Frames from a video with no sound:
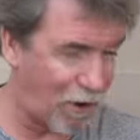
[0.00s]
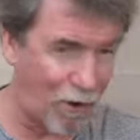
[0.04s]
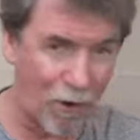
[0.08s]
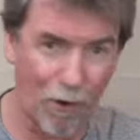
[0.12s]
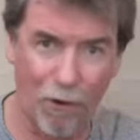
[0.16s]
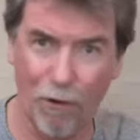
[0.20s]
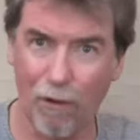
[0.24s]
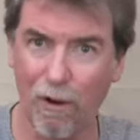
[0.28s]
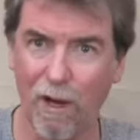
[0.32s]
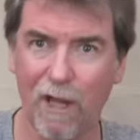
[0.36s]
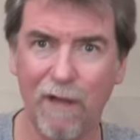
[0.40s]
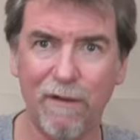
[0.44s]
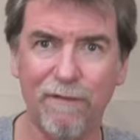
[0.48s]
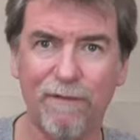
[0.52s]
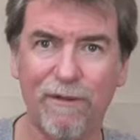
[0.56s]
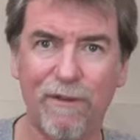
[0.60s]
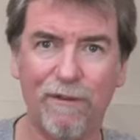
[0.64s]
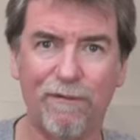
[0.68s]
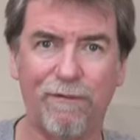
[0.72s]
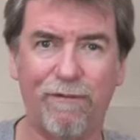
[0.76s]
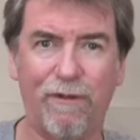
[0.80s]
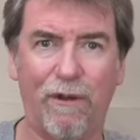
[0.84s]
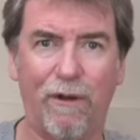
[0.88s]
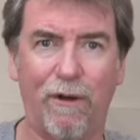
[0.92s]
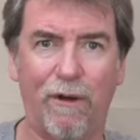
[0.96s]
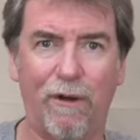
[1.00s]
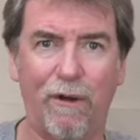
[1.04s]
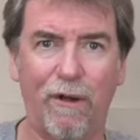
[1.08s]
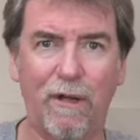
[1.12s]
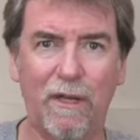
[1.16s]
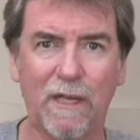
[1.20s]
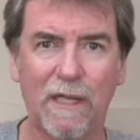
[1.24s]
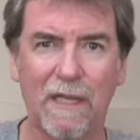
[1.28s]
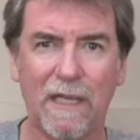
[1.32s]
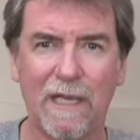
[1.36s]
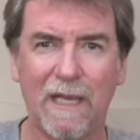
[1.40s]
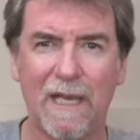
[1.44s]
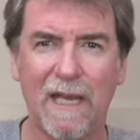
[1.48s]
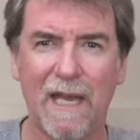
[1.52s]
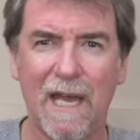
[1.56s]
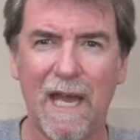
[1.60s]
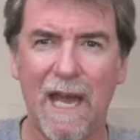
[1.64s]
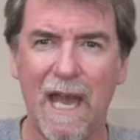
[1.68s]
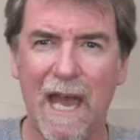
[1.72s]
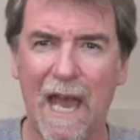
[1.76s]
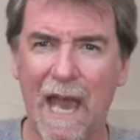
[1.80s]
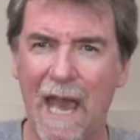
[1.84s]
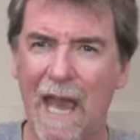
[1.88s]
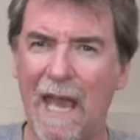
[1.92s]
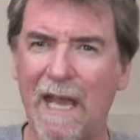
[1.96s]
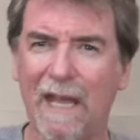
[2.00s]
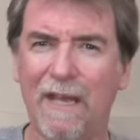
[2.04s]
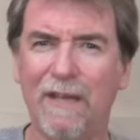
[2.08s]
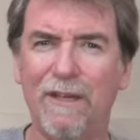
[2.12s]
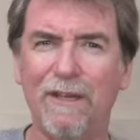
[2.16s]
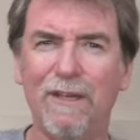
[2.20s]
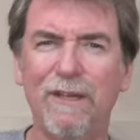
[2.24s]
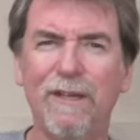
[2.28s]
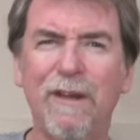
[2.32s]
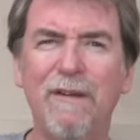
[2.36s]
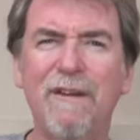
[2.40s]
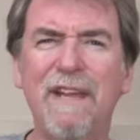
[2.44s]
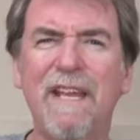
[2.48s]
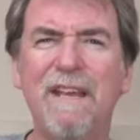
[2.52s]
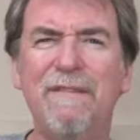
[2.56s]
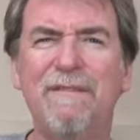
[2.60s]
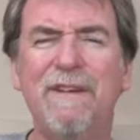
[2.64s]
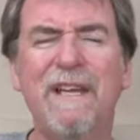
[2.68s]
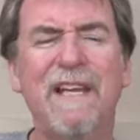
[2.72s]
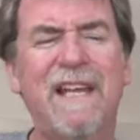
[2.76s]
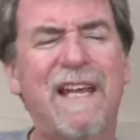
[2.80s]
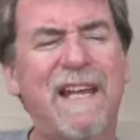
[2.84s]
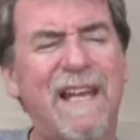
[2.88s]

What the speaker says: all over the floor. Heck, you don't even